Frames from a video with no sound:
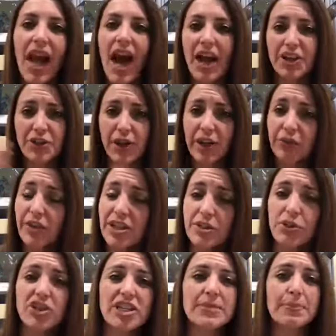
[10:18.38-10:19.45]
I try to
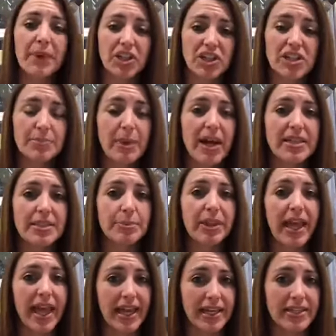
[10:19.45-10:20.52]
research as much as possible
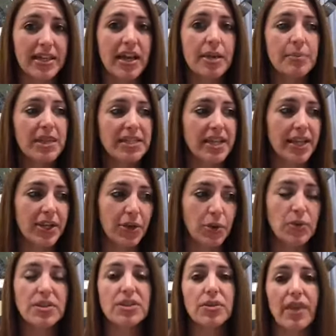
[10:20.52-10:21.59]
ahead of time and take
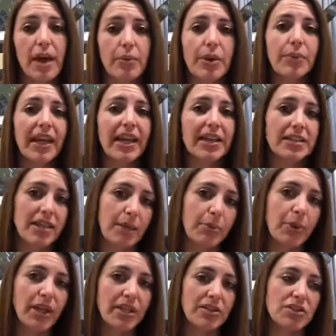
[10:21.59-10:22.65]
notes, so that way when I get to that
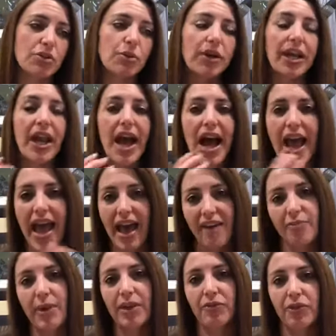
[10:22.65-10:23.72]
point in the story, I have
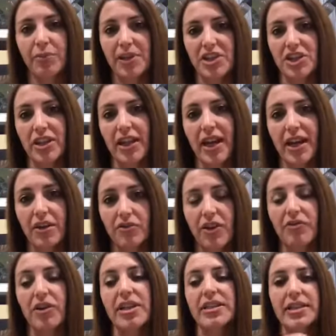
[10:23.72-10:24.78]
my information that I can
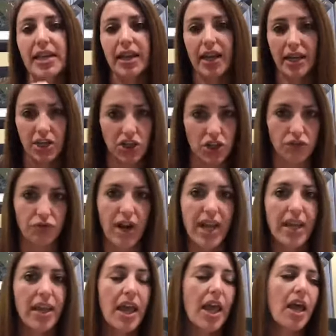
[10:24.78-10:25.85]
reference and I can just
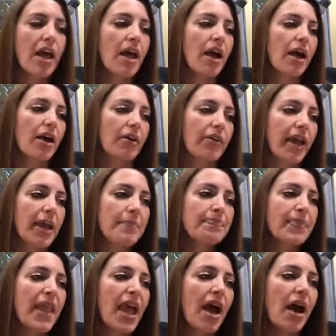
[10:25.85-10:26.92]
write. Okay?
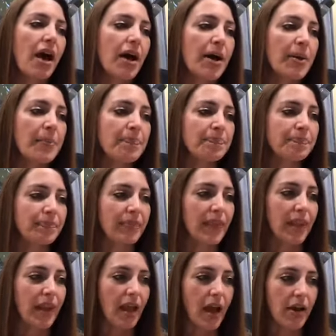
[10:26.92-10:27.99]
All
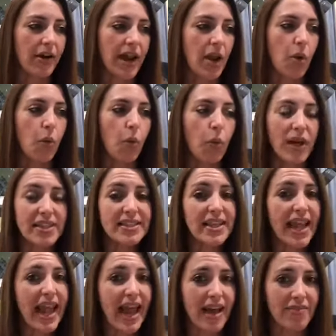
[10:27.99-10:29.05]
right. Once I
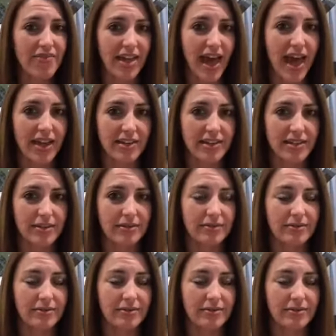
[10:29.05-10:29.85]
have that,